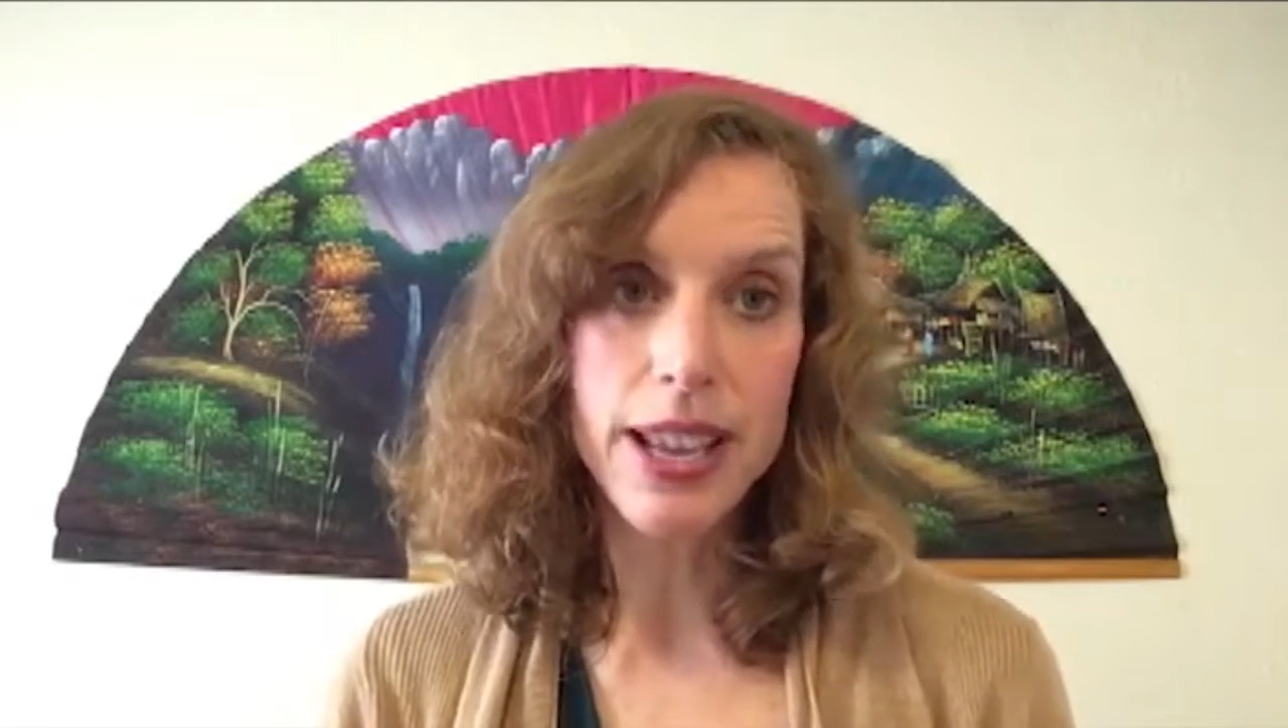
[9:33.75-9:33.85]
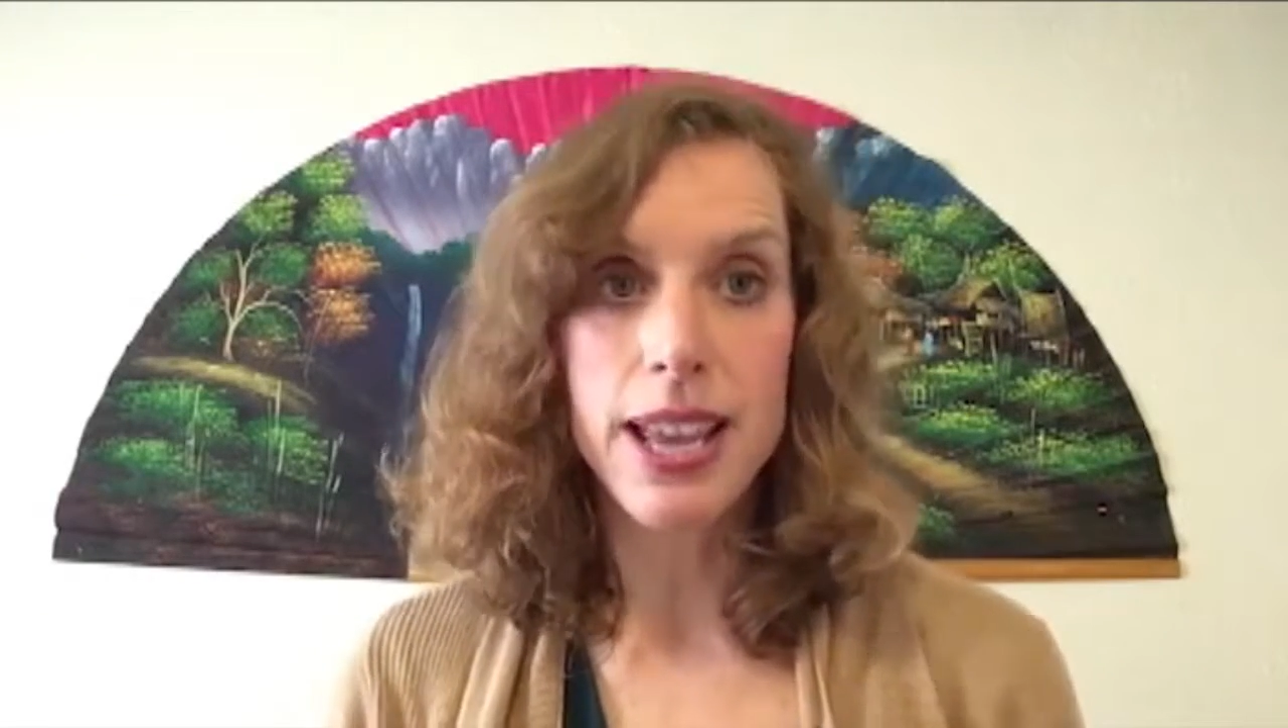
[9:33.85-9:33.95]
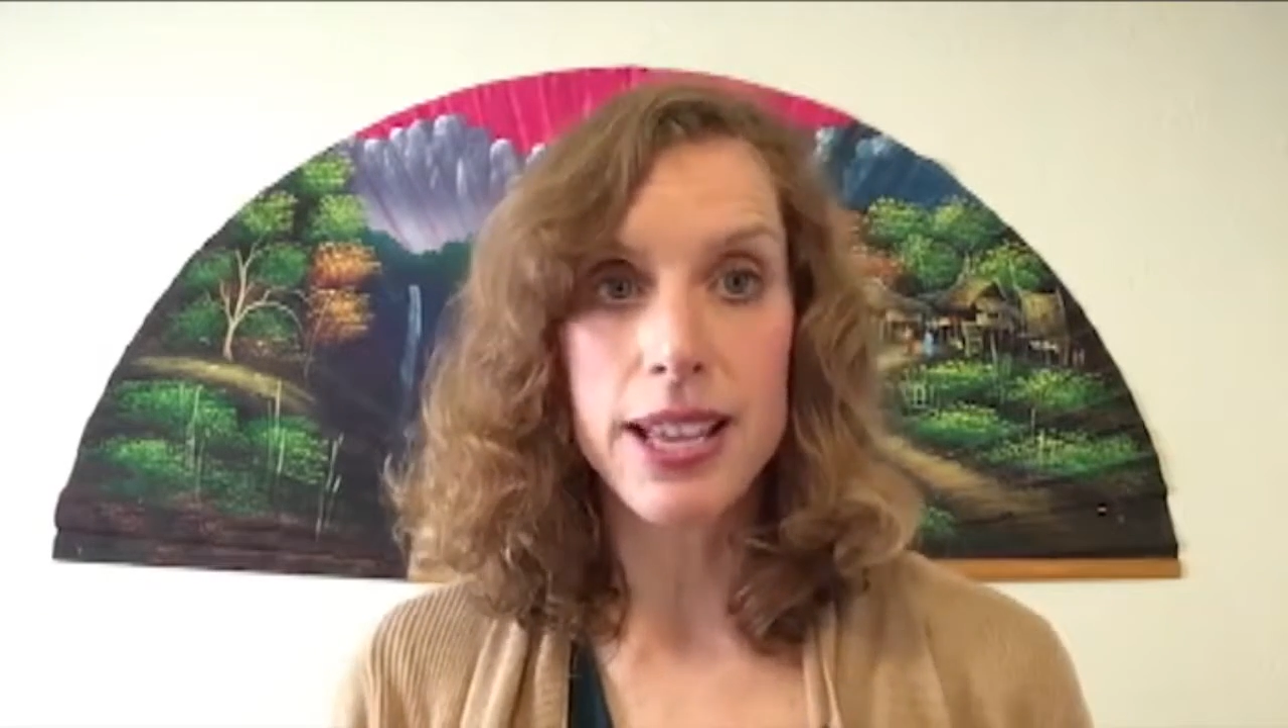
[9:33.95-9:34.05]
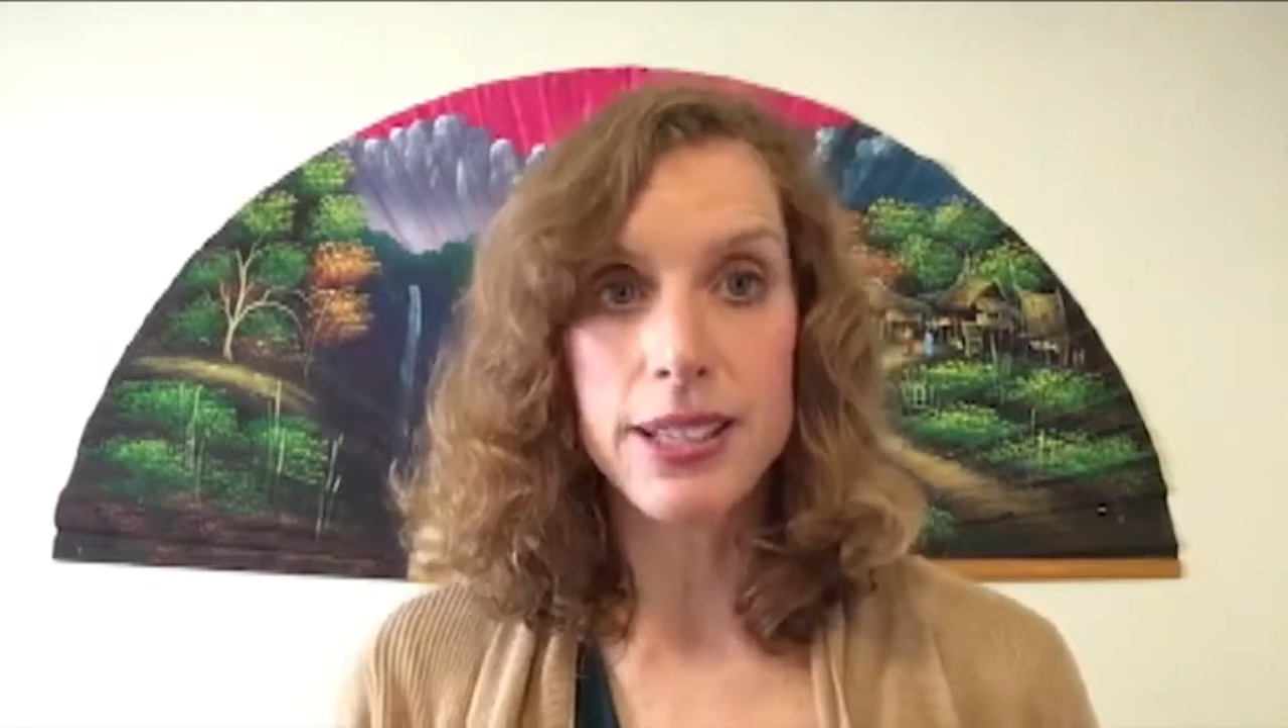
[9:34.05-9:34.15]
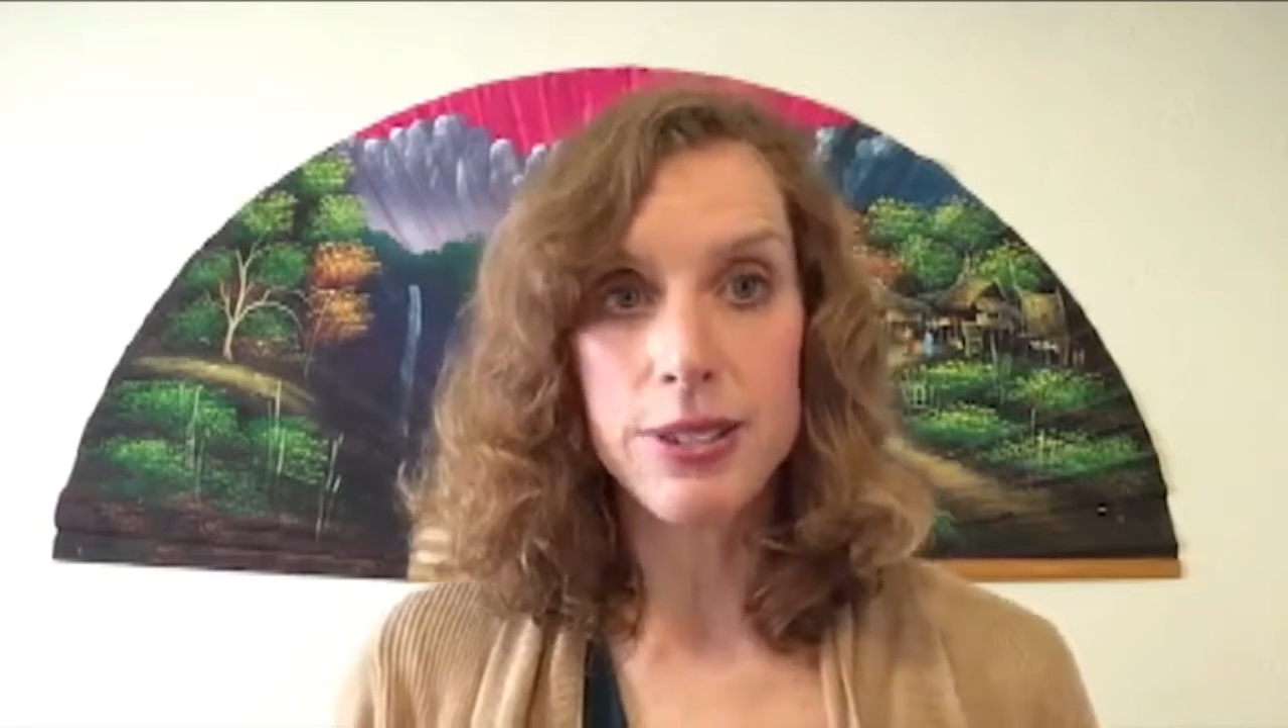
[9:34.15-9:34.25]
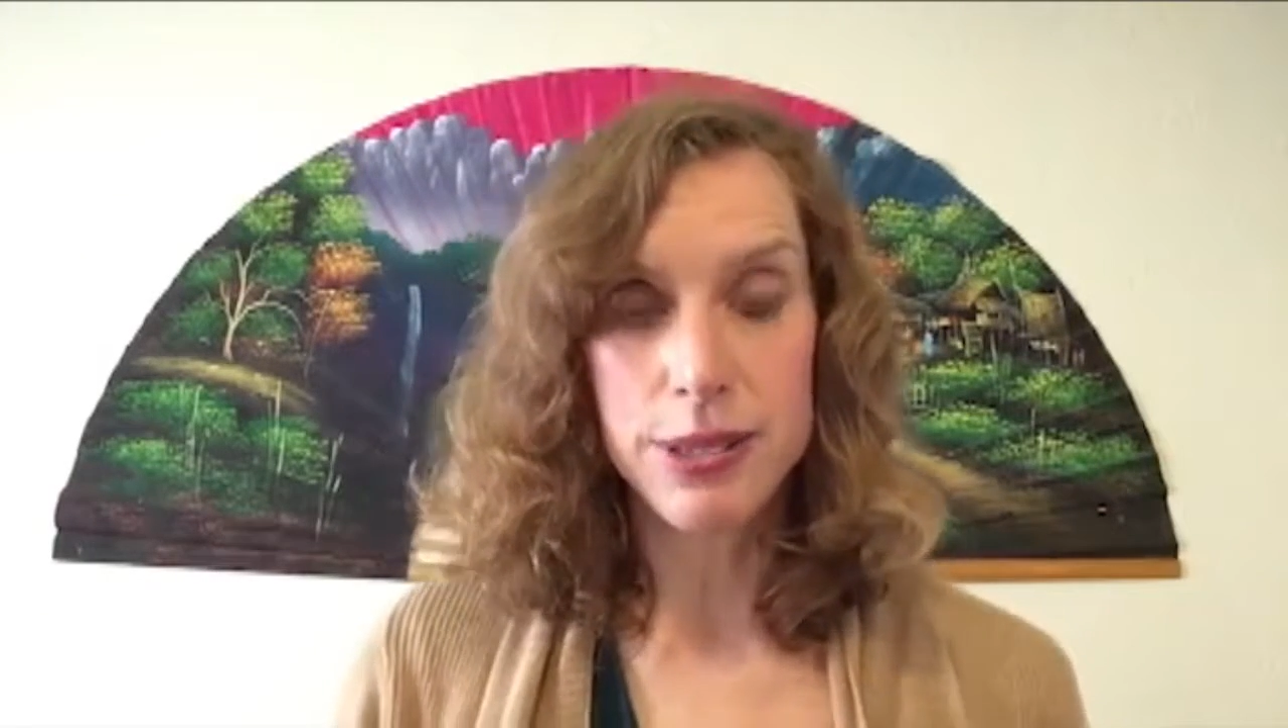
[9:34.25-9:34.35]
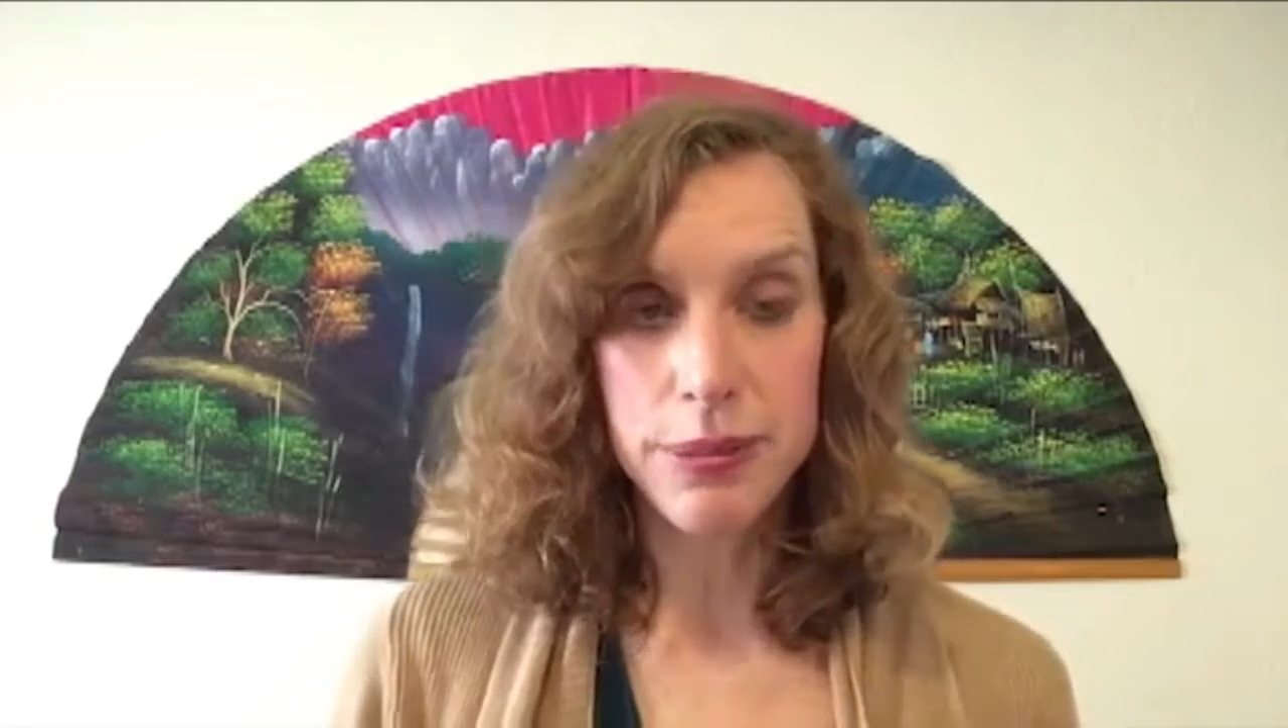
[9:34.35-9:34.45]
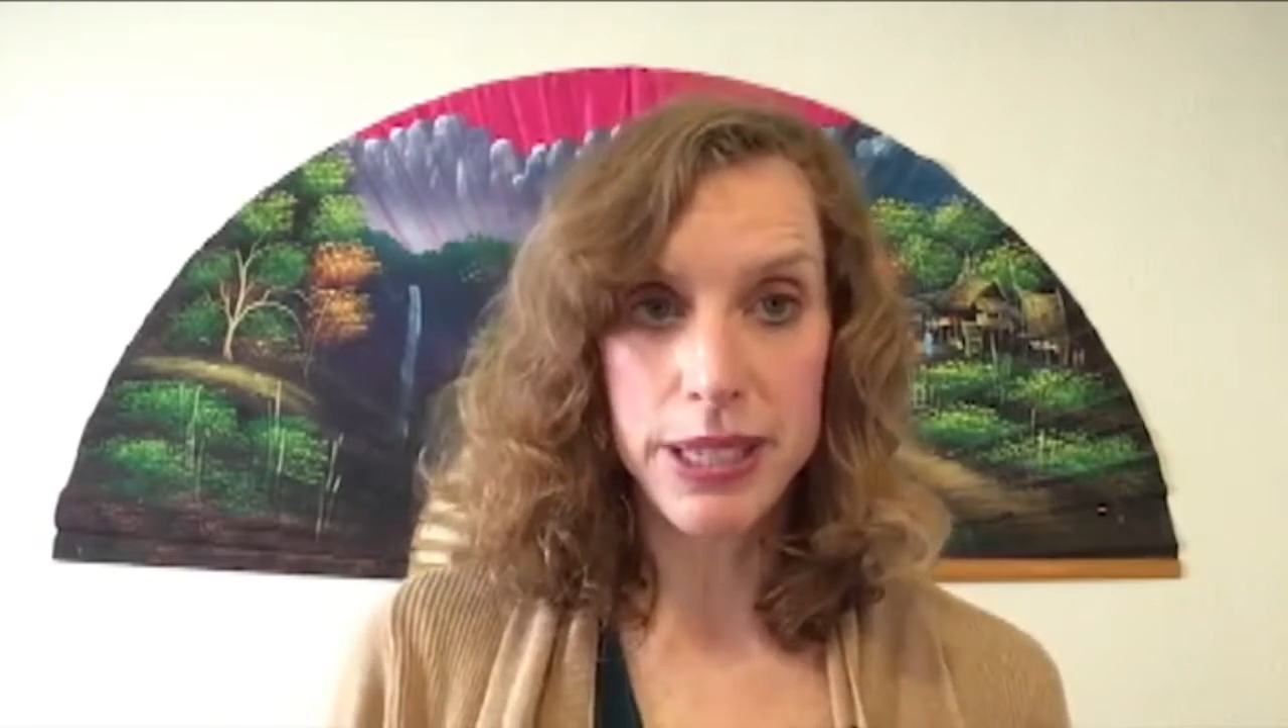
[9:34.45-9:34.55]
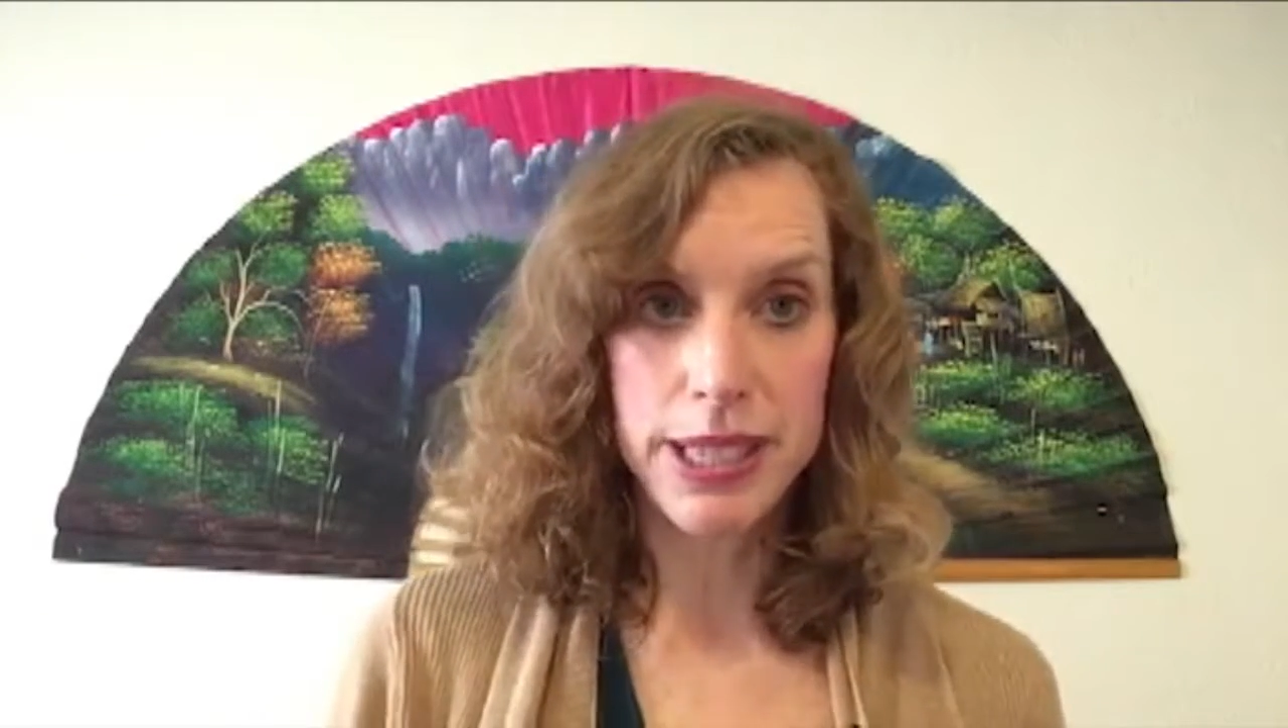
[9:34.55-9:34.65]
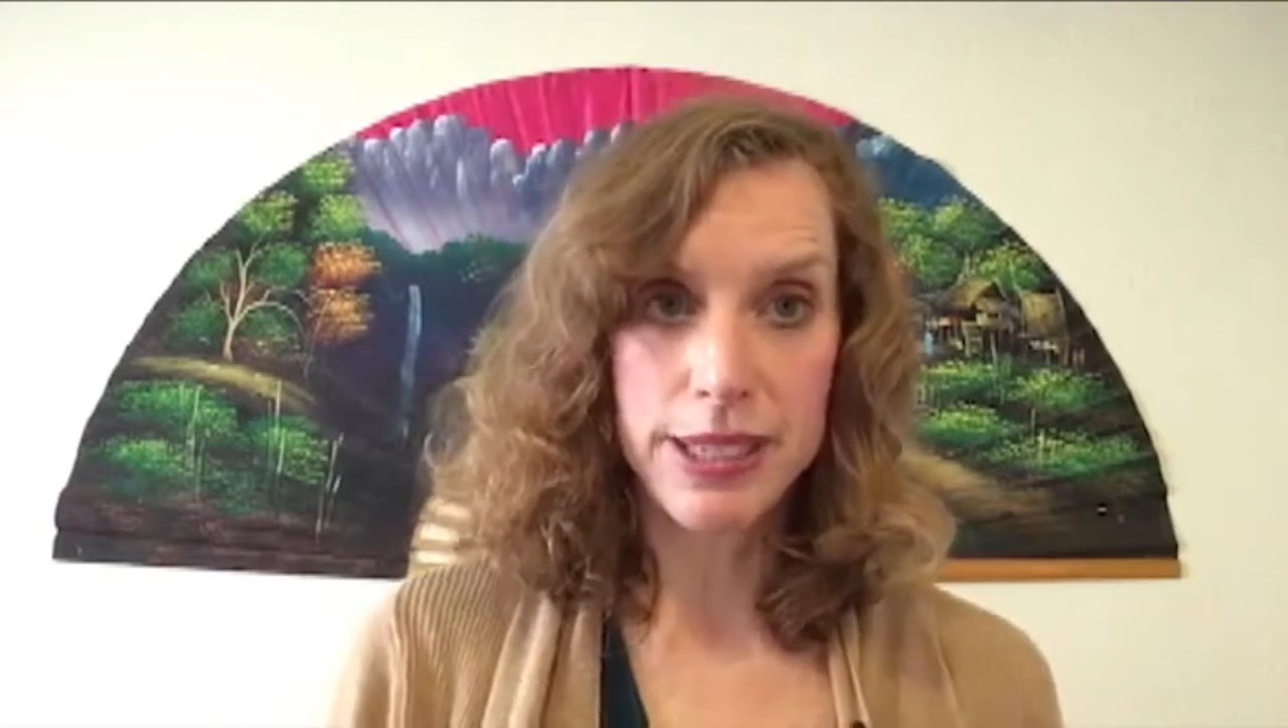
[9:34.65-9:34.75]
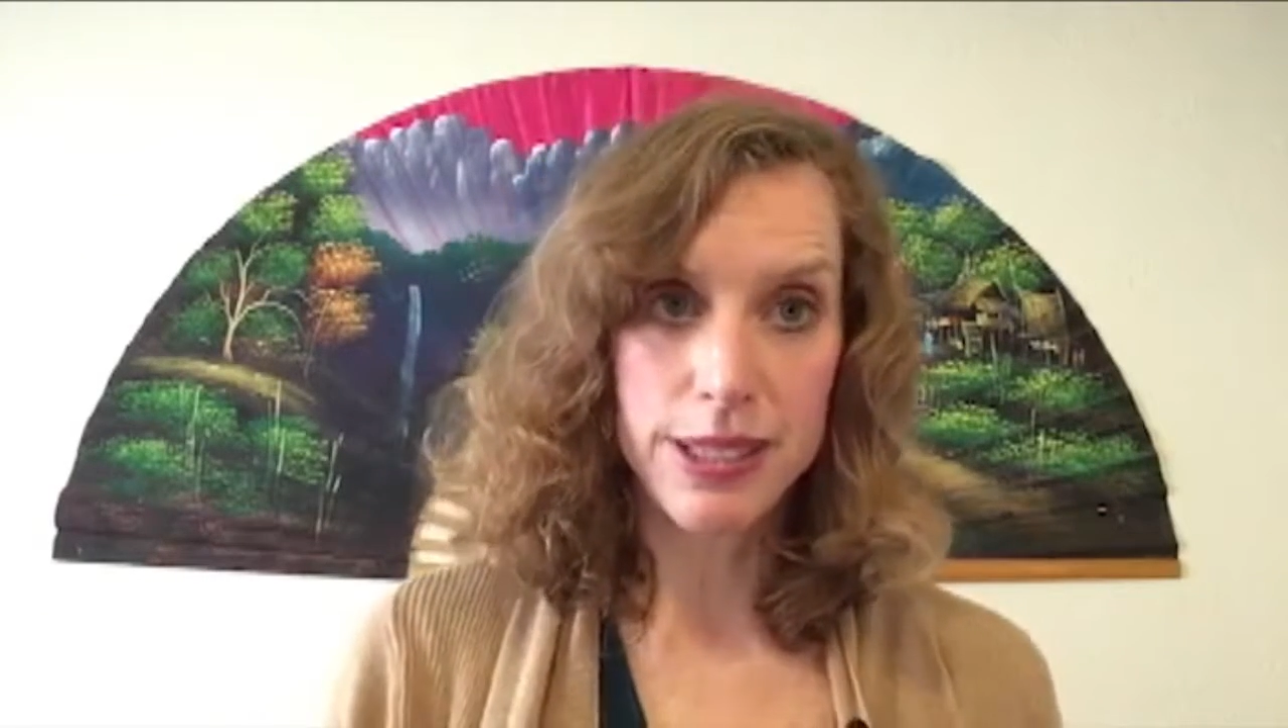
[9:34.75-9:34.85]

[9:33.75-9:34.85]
and you simply need